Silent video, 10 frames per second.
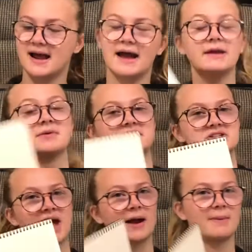added with the
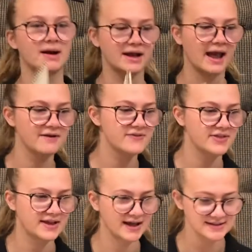check mark again for the
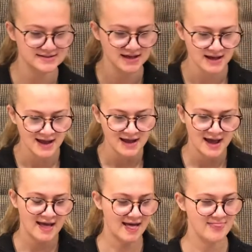kids.
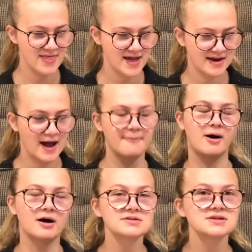And then I'm
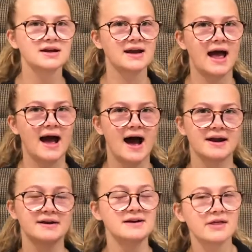also going to
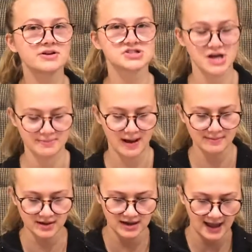add another shape.
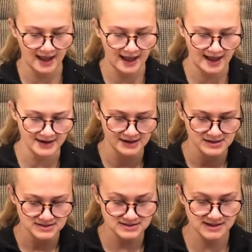I'm going to add
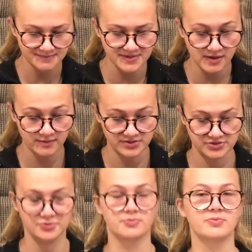something with
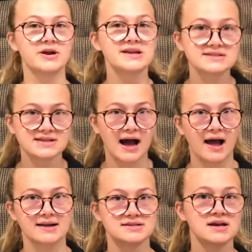3
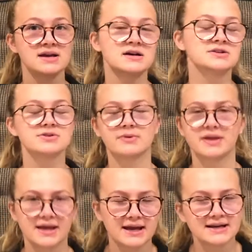sides. So when the
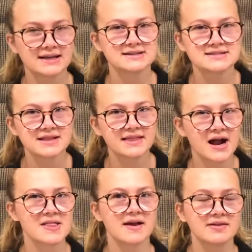kid can sit
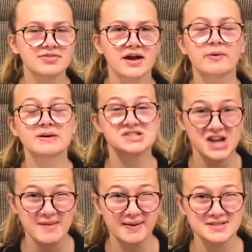there, they can think what
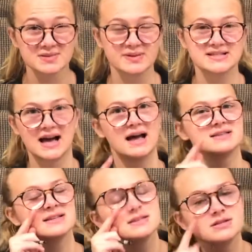shape has 3
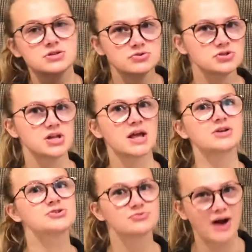sizes, usually a
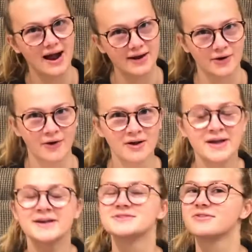triangle.
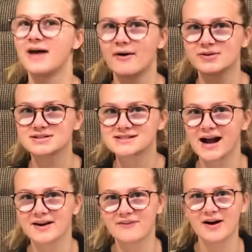So that one's
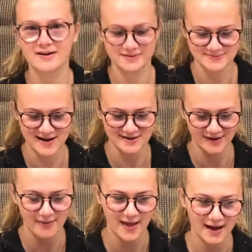kind of hard to find
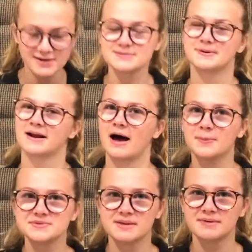around the house, but it
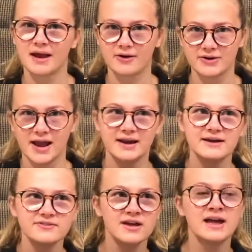helps them get
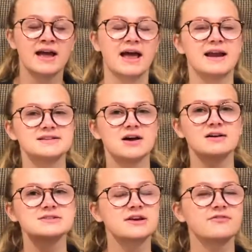creative. And it's
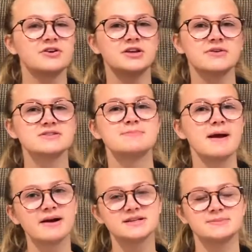also good for you as the
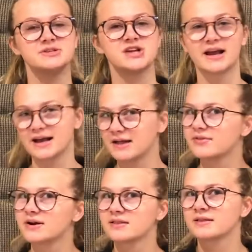parent to be checking on
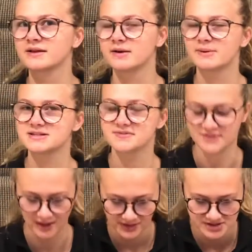their little bits of
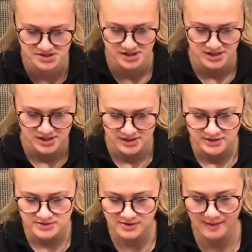knowledge.
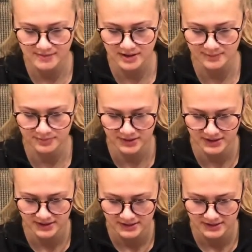So I'm going to put